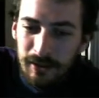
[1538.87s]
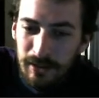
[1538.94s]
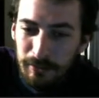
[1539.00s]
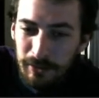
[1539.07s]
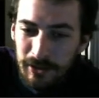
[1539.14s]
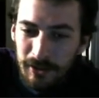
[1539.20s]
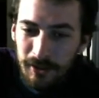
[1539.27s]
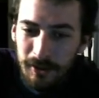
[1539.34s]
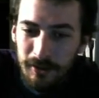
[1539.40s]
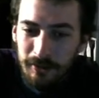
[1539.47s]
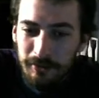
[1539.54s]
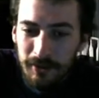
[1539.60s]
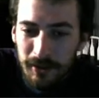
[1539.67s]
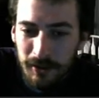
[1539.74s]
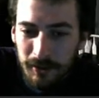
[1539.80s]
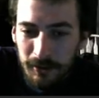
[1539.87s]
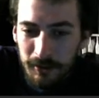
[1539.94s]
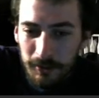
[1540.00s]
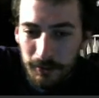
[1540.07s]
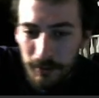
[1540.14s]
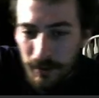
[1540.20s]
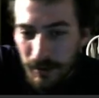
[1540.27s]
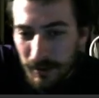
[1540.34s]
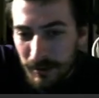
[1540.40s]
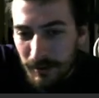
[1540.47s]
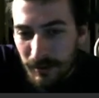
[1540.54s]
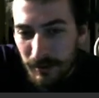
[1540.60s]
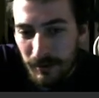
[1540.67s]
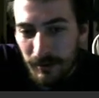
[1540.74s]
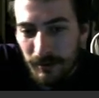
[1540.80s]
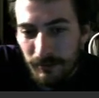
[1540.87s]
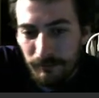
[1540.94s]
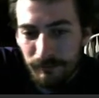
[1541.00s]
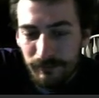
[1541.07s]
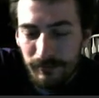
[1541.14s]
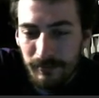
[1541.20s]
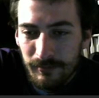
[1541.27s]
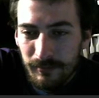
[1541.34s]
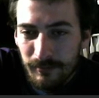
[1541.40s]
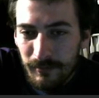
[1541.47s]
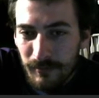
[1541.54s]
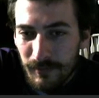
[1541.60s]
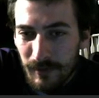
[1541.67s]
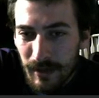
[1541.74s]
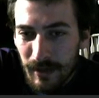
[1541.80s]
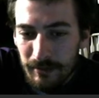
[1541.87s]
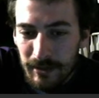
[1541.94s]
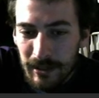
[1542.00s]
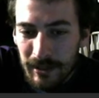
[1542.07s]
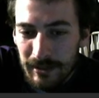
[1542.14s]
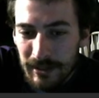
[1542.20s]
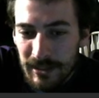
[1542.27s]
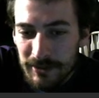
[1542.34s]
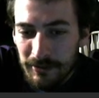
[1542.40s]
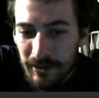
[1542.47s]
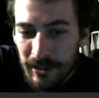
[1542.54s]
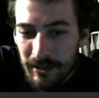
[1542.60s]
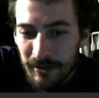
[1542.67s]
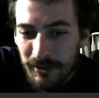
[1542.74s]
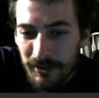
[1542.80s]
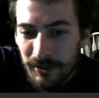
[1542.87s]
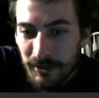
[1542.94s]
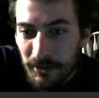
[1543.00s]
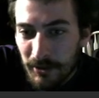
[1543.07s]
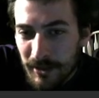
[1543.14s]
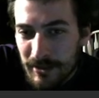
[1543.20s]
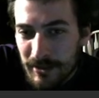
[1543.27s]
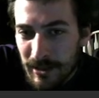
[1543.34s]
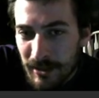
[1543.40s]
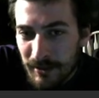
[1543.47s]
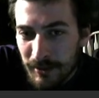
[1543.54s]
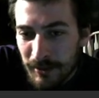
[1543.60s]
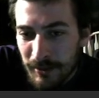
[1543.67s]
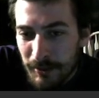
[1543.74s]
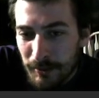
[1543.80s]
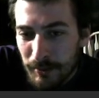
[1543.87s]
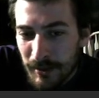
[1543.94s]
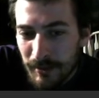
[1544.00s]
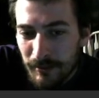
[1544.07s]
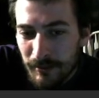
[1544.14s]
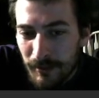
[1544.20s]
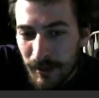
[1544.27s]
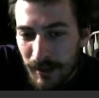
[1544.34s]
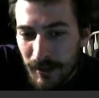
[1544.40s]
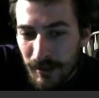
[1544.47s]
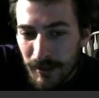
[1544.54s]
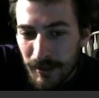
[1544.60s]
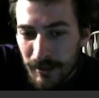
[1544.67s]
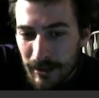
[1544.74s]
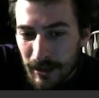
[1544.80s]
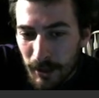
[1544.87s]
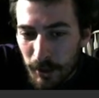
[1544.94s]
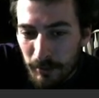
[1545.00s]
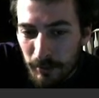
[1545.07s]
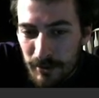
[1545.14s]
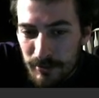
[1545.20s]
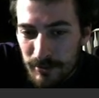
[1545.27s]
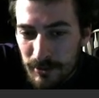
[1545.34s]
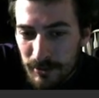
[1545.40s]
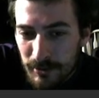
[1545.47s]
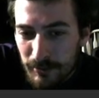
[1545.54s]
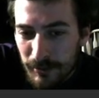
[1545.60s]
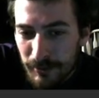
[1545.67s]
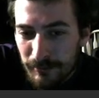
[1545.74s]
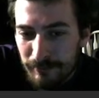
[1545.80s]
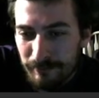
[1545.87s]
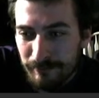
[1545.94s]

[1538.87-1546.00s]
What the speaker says: Let me know if you have any ideas for any other tutorials I could do, but yeah, I hope this was useful.